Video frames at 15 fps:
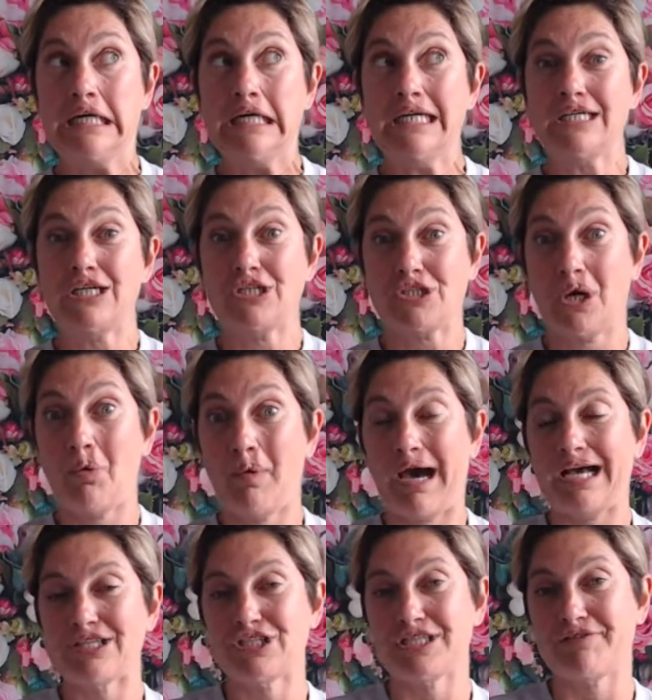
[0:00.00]
you don't
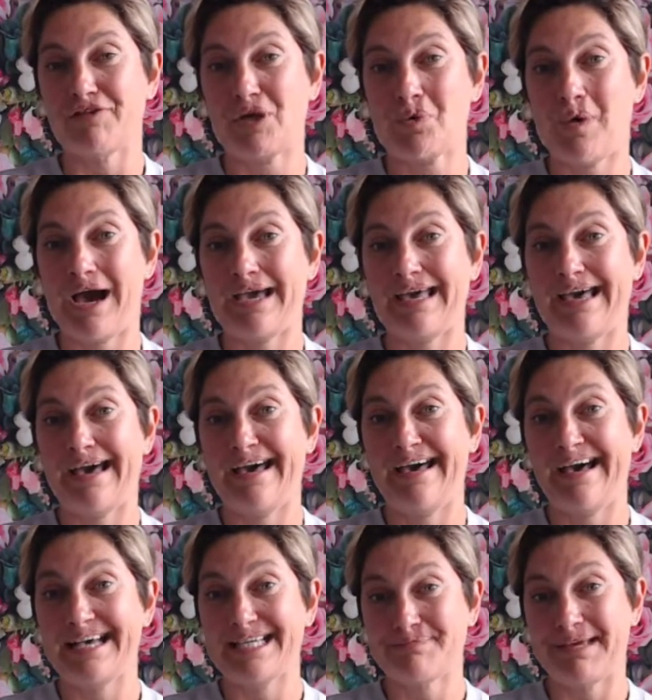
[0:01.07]
actually require
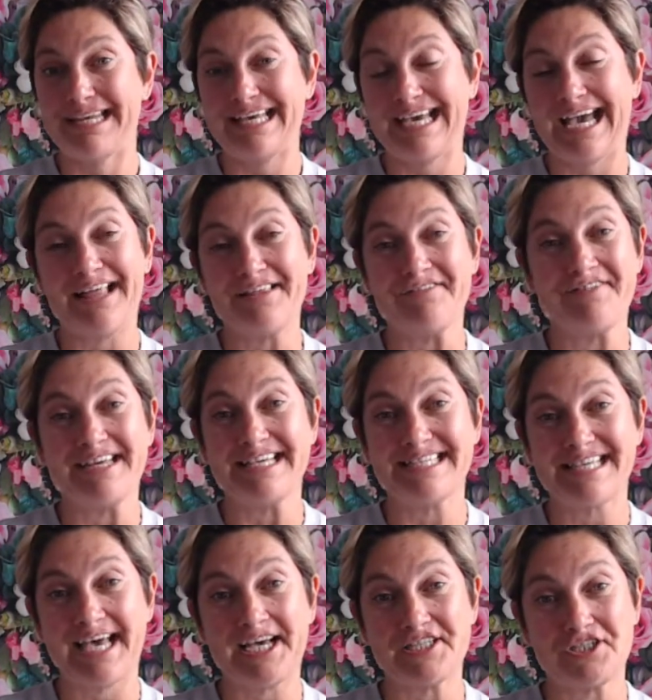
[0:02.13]
as many calories
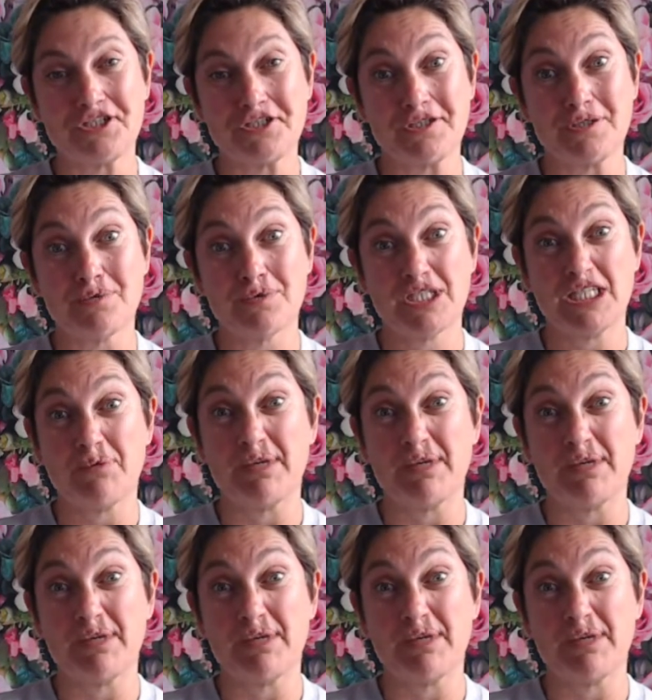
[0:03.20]
as you used to.